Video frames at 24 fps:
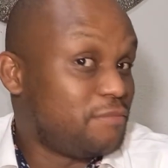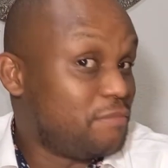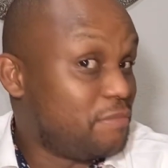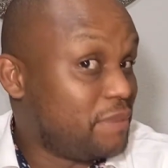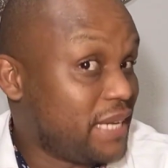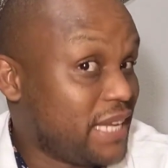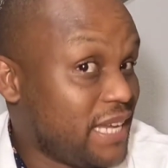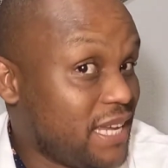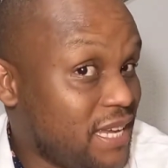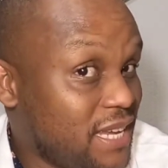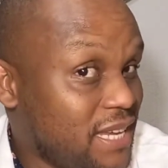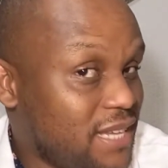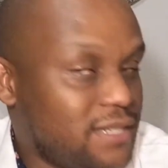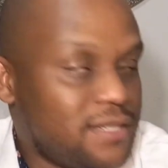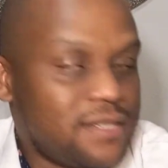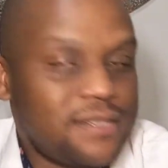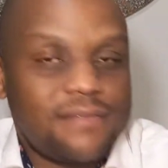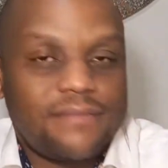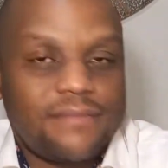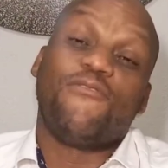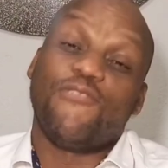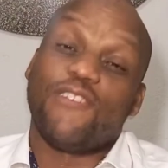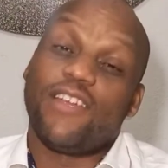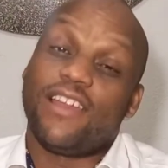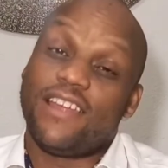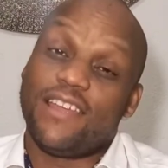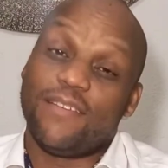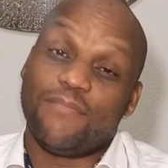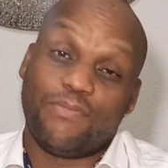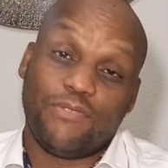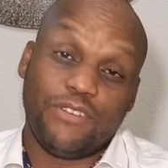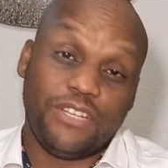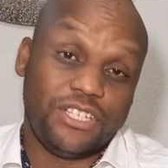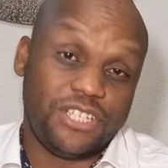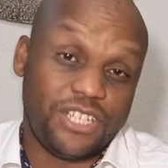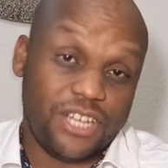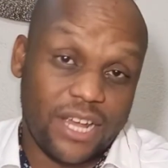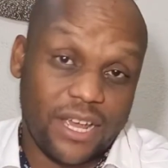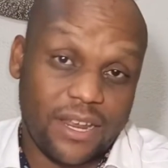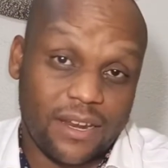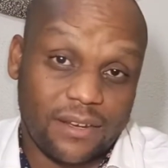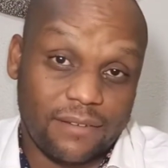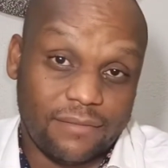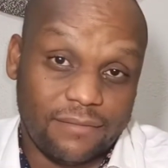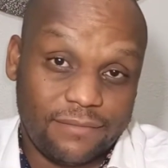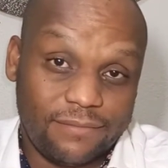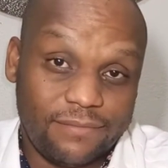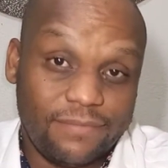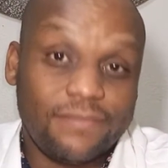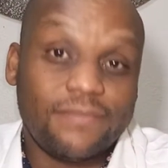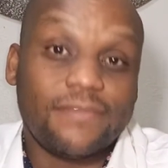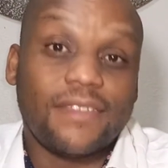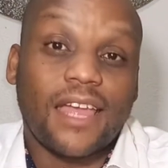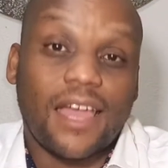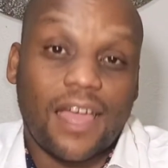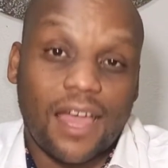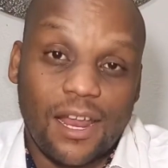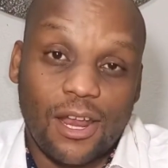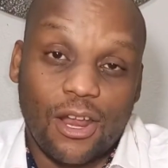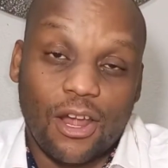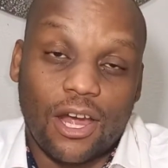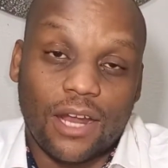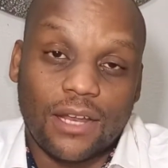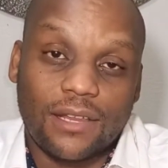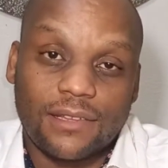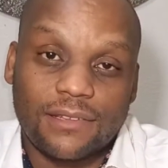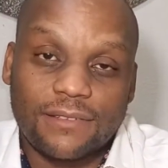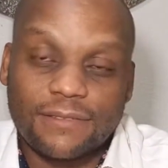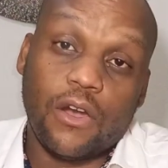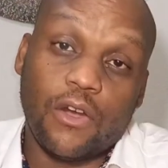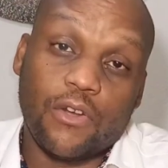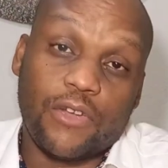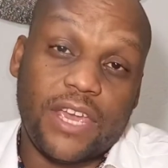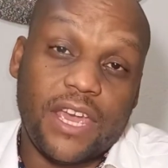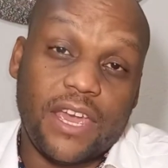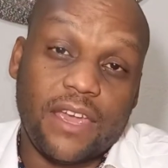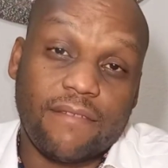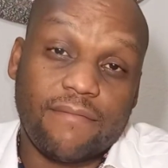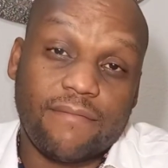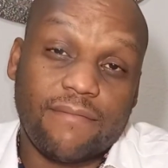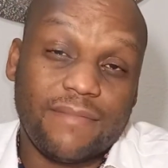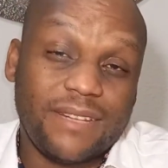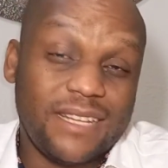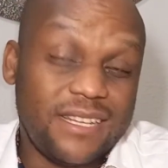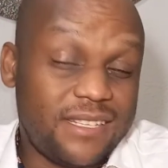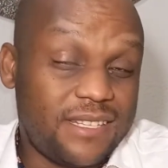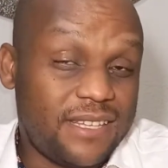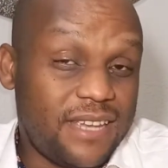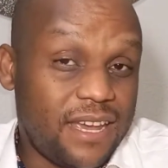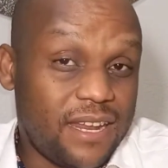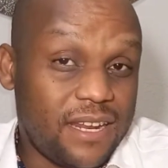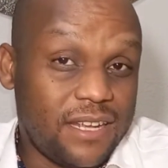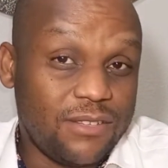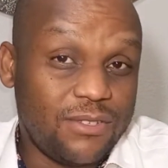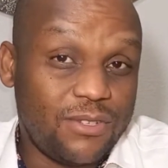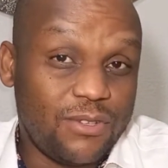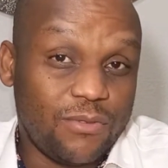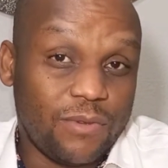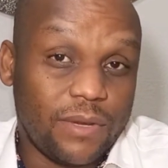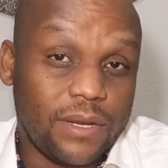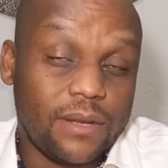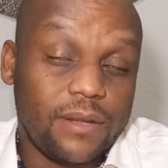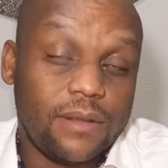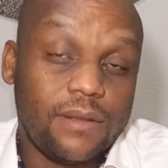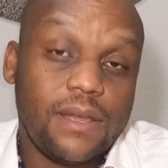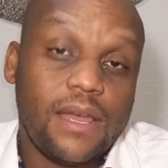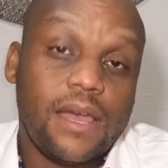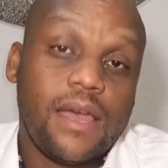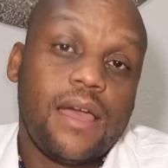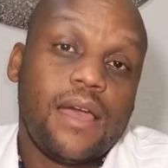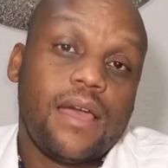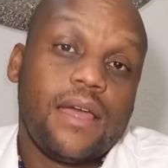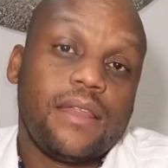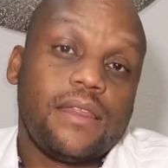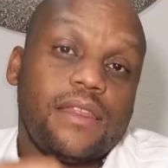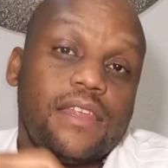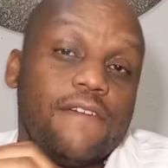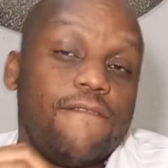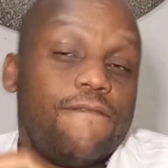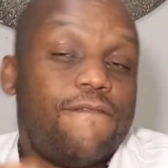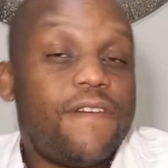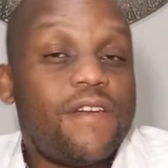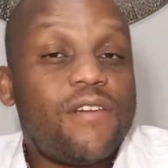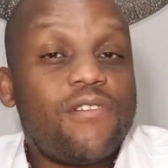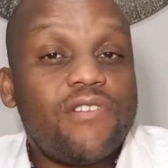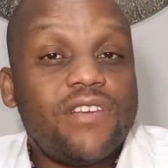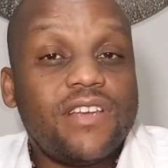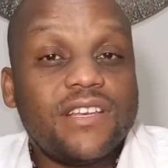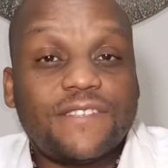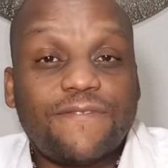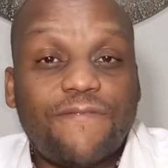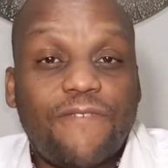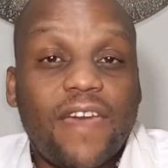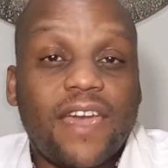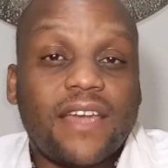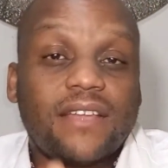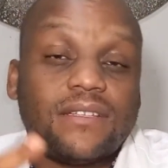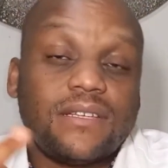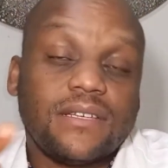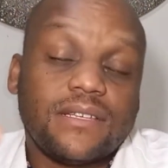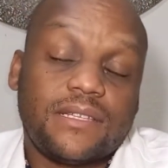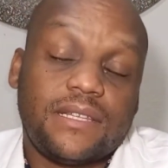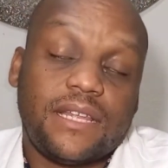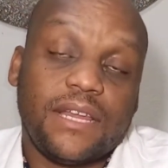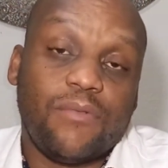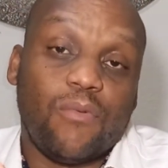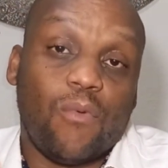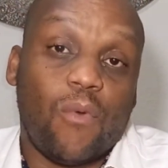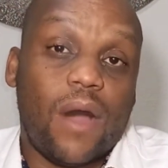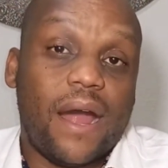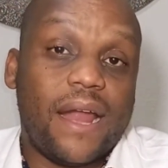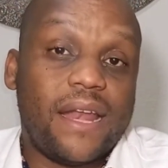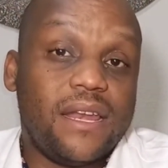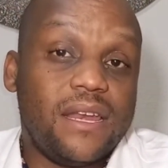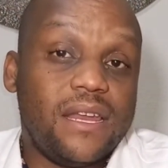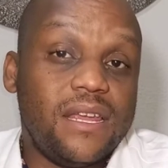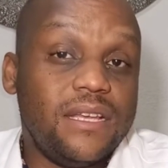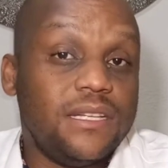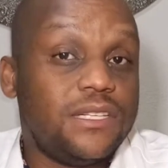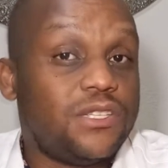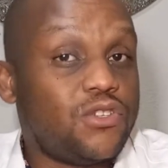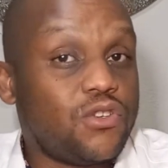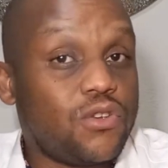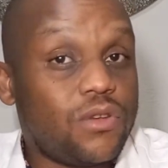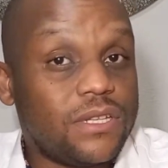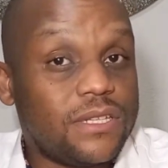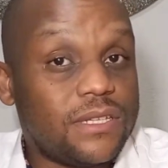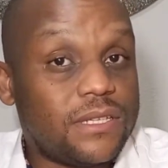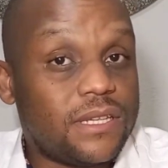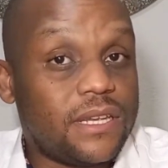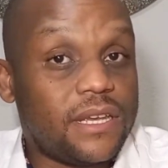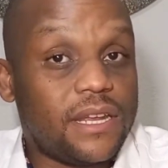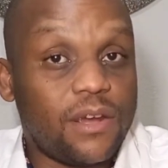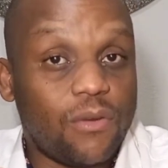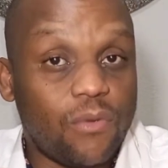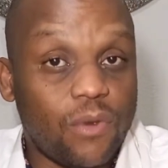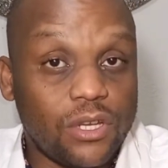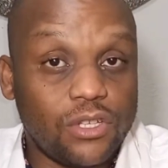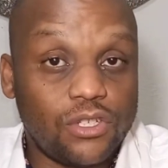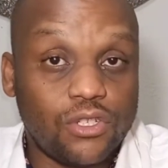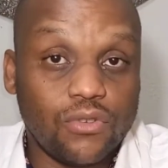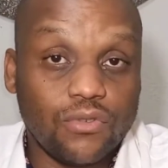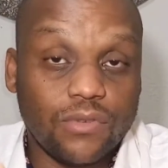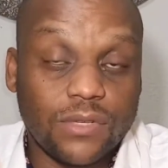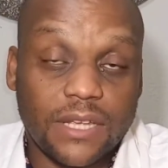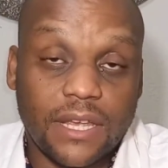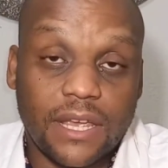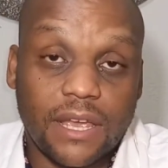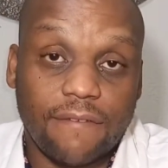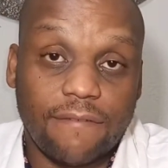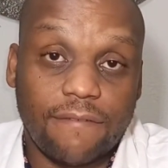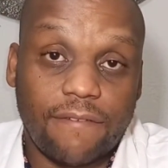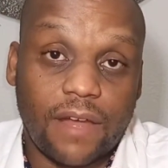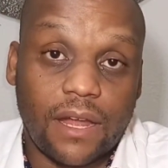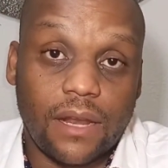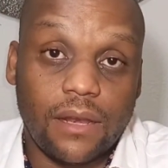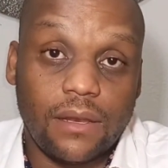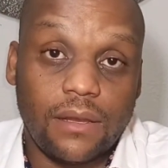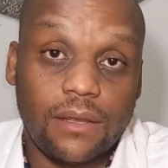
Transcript: Please, I'd really appreciate it. A lot. Okay, let's get into it. There are various factors that one needs to consider when choosing a fund.